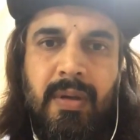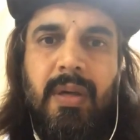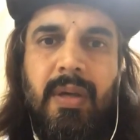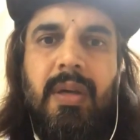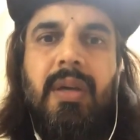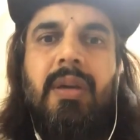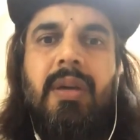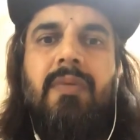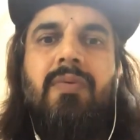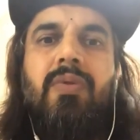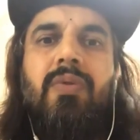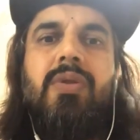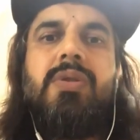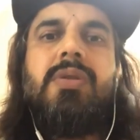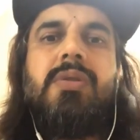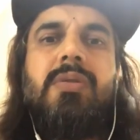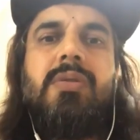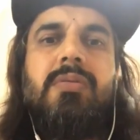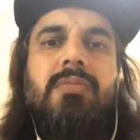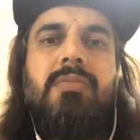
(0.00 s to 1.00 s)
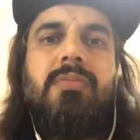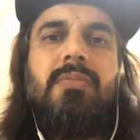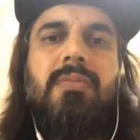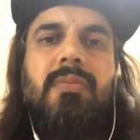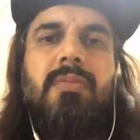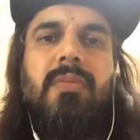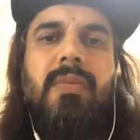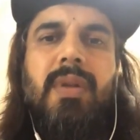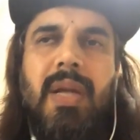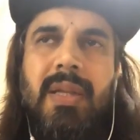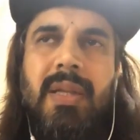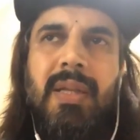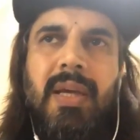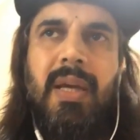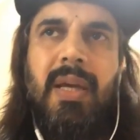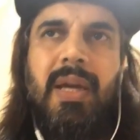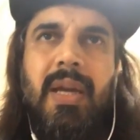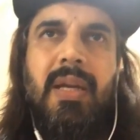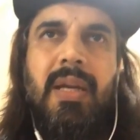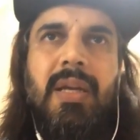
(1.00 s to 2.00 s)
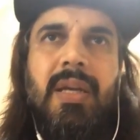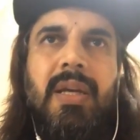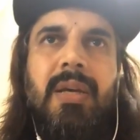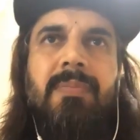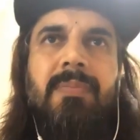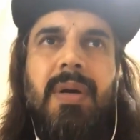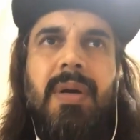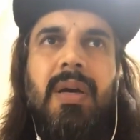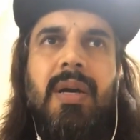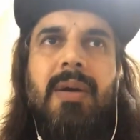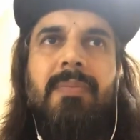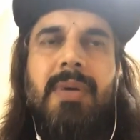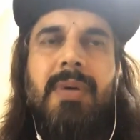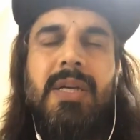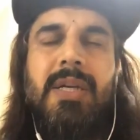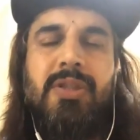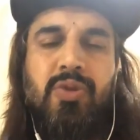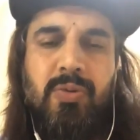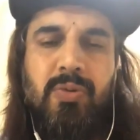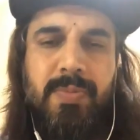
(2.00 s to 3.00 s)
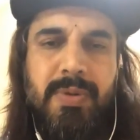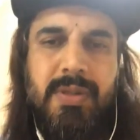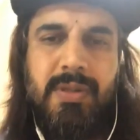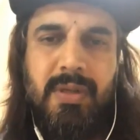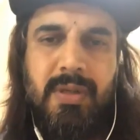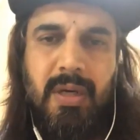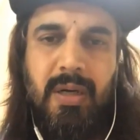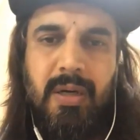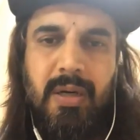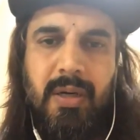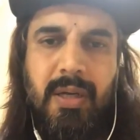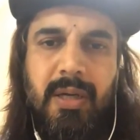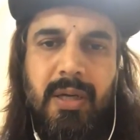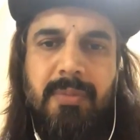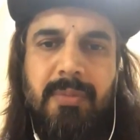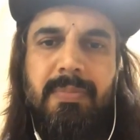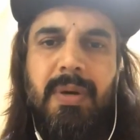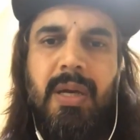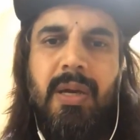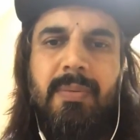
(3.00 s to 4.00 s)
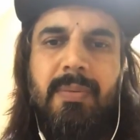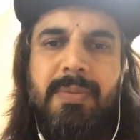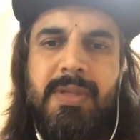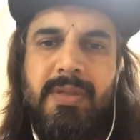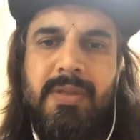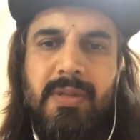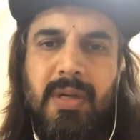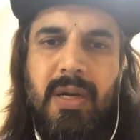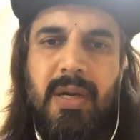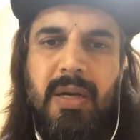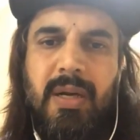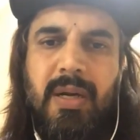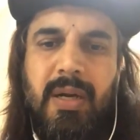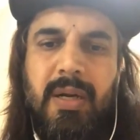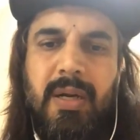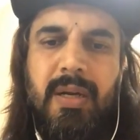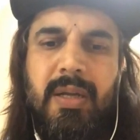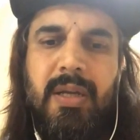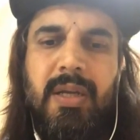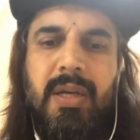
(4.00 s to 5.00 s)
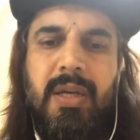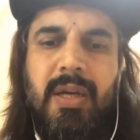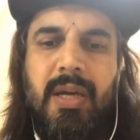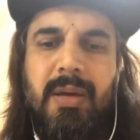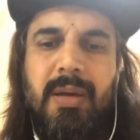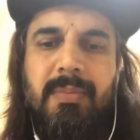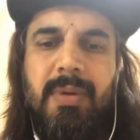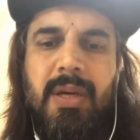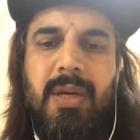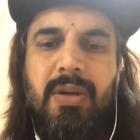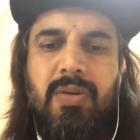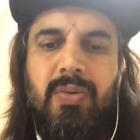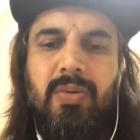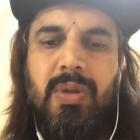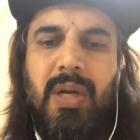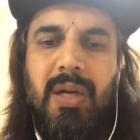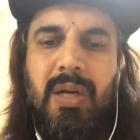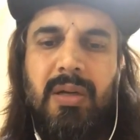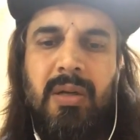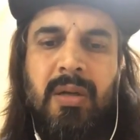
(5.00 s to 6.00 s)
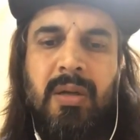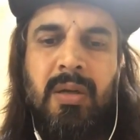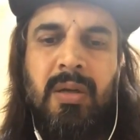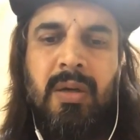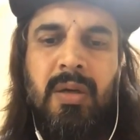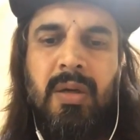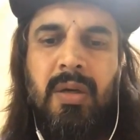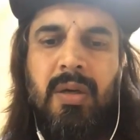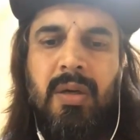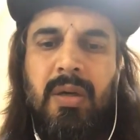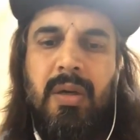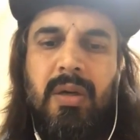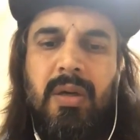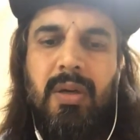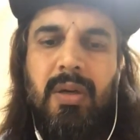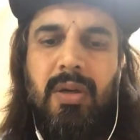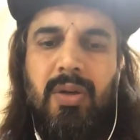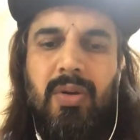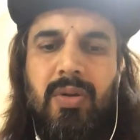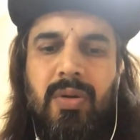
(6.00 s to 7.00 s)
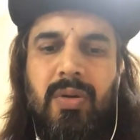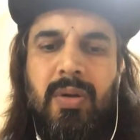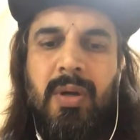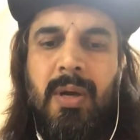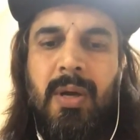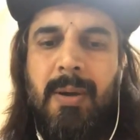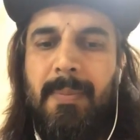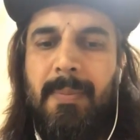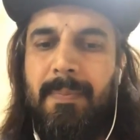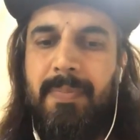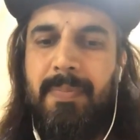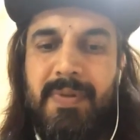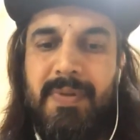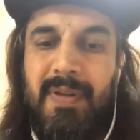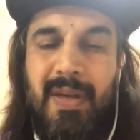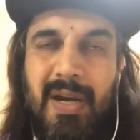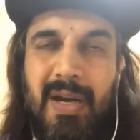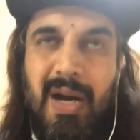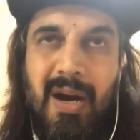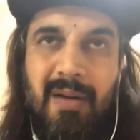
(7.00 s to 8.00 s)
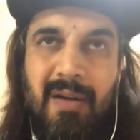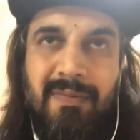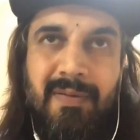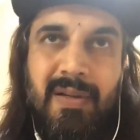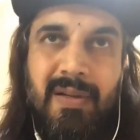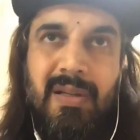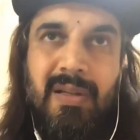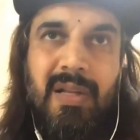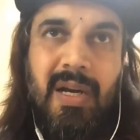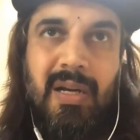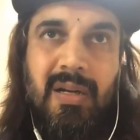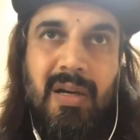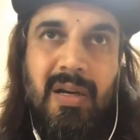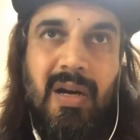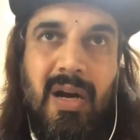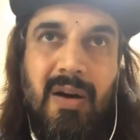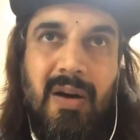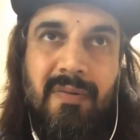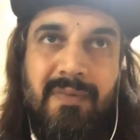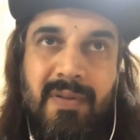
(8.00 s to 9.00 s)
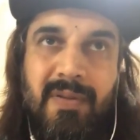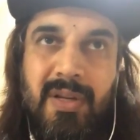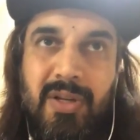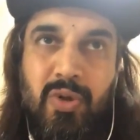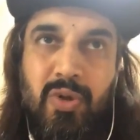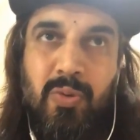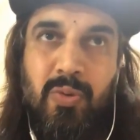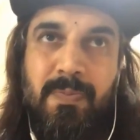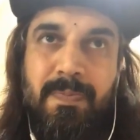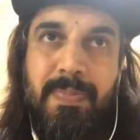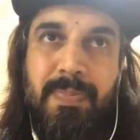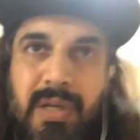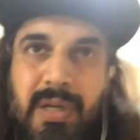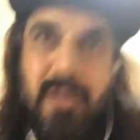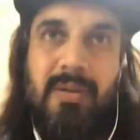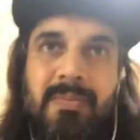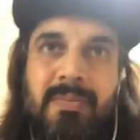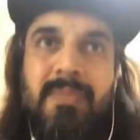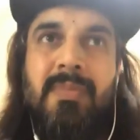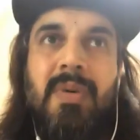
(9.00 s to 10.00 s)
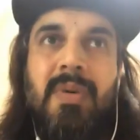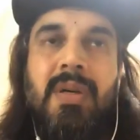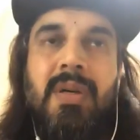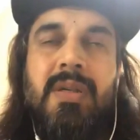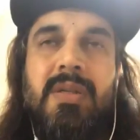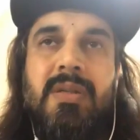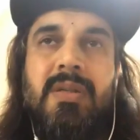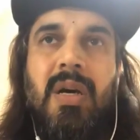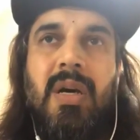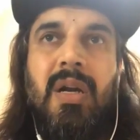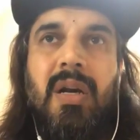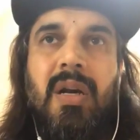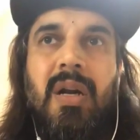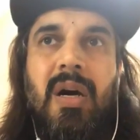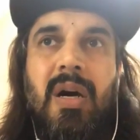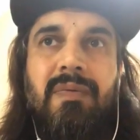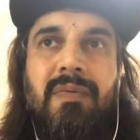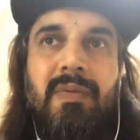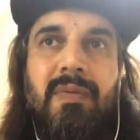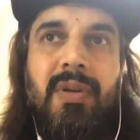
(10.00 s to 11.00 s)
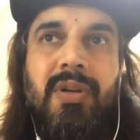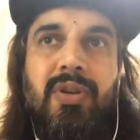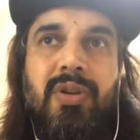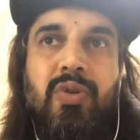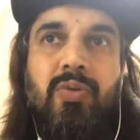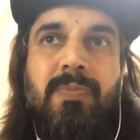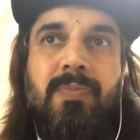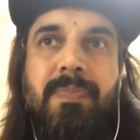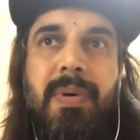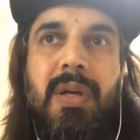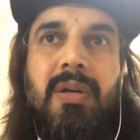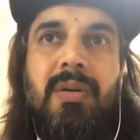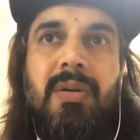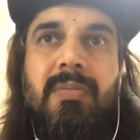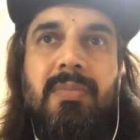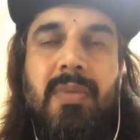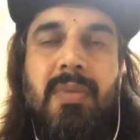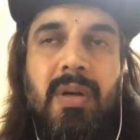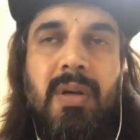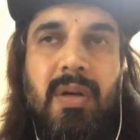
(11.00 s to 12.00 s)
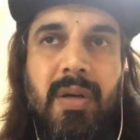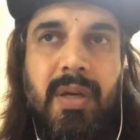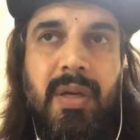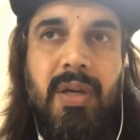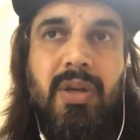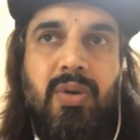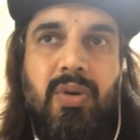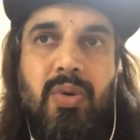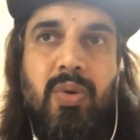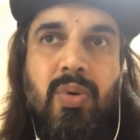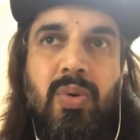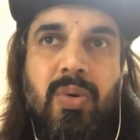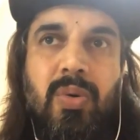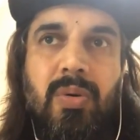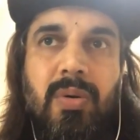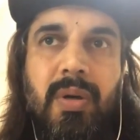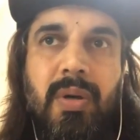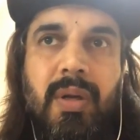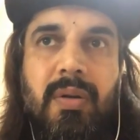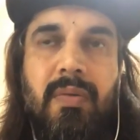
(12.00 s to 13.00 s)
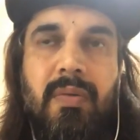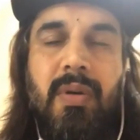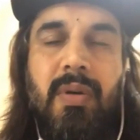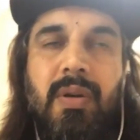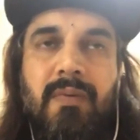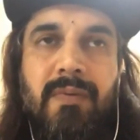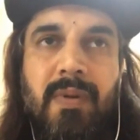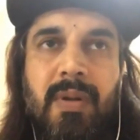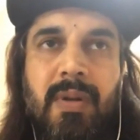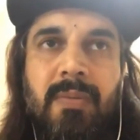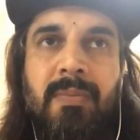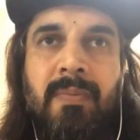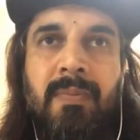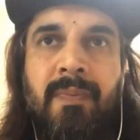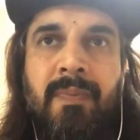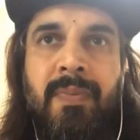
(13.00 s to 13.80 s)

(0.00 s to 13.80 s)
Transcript: He was nothing and he became a superstar. He became a star and he came into that, you know. See, after that, after you become a star, after you become a hero in film,